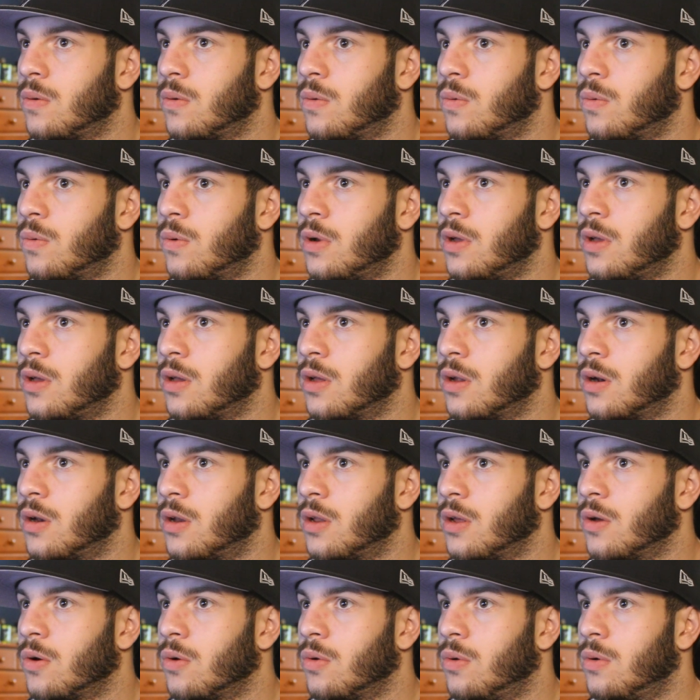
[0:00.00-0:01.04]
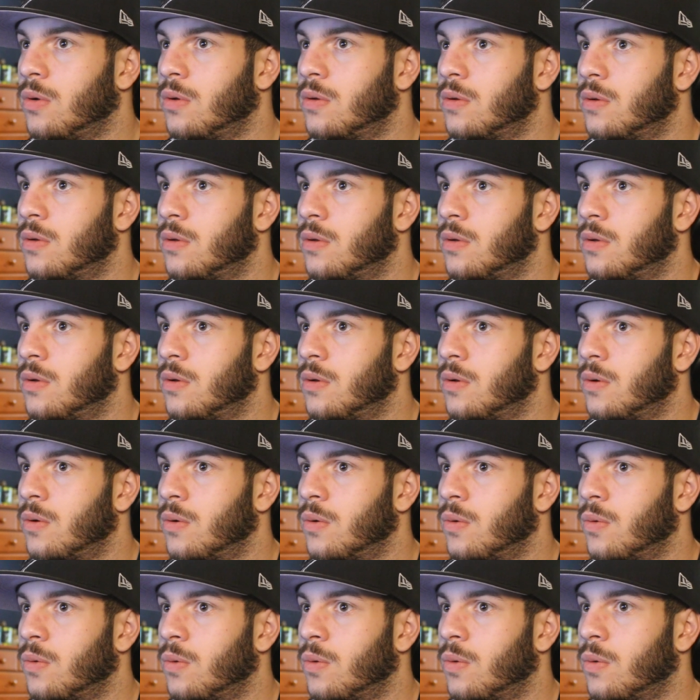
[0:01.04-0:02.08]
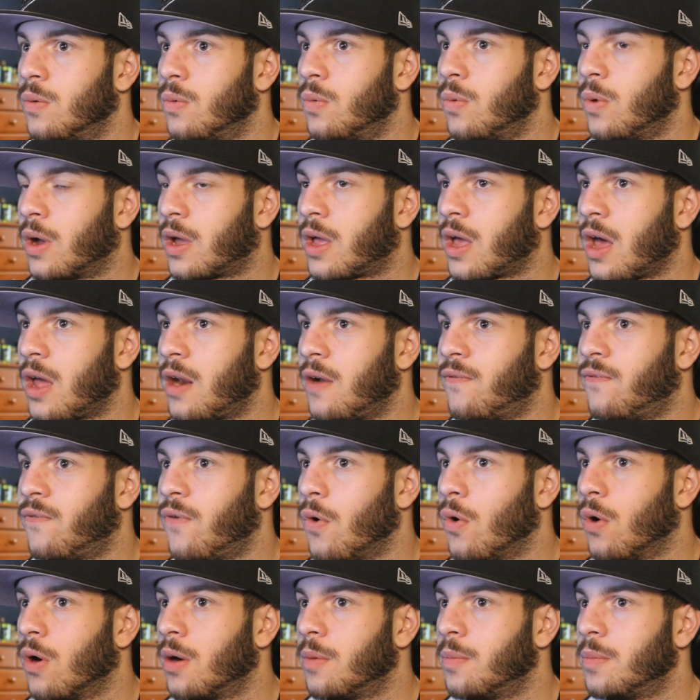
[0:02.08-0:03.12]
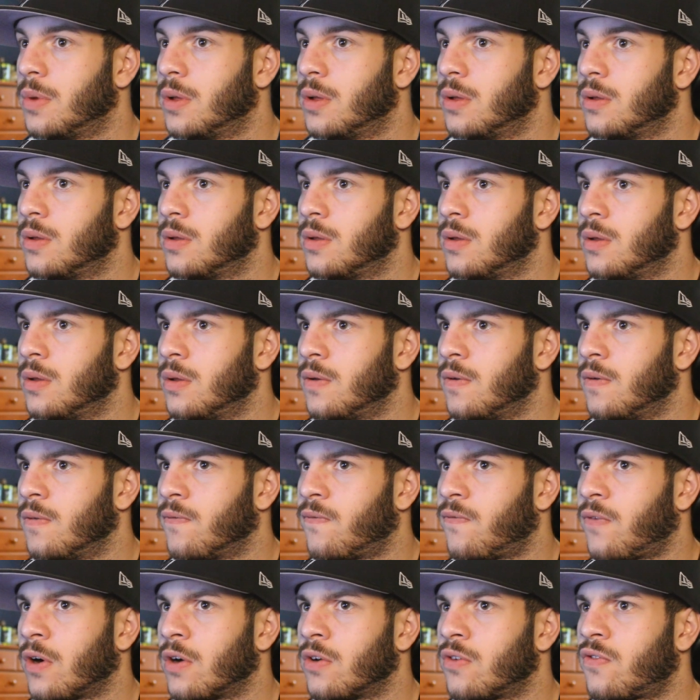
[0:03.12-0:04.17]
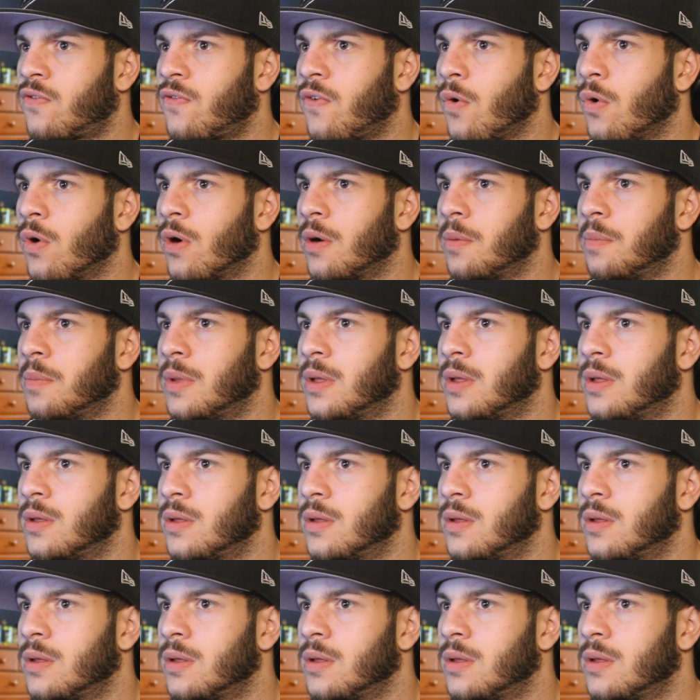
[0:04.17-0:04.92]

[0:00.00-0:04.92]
What are you gonna do? What kind of form? First form.